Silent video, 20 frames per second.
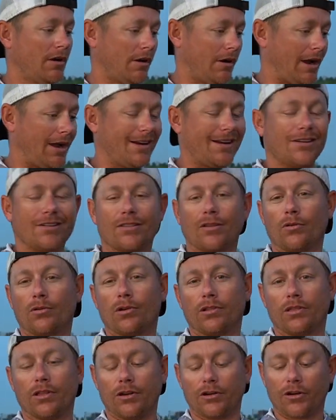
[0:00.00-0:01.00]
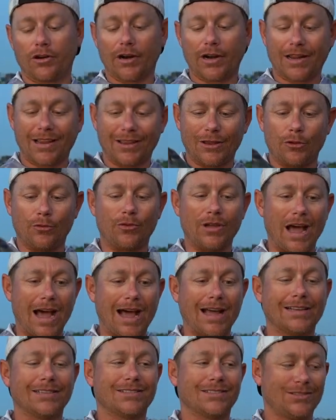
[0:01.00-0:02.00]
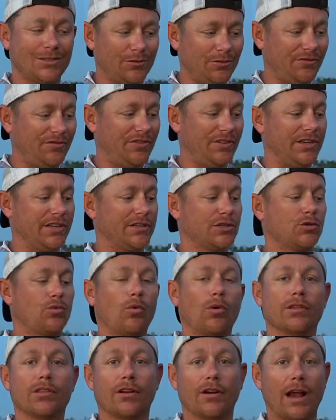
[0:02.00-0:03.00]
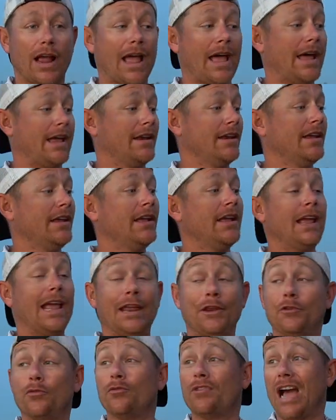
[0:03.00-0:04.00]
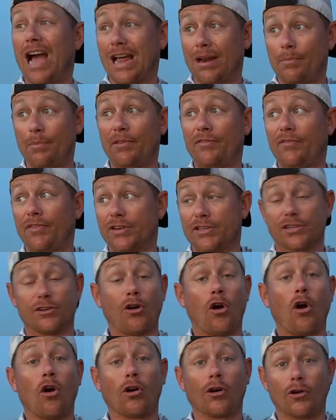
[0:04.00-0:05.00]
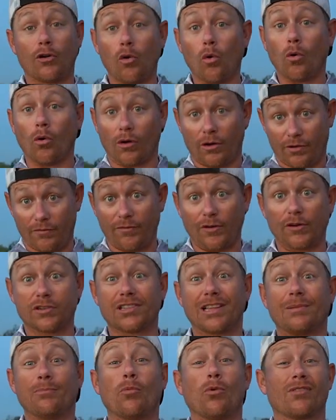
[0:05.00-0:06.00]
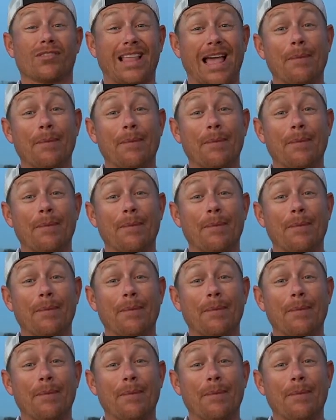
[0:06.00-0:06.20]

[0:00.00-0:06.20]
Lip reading: or out here throwing a thunder cricket, you got to fish where they're at, and you gotta be fishing hardcore first thing morning.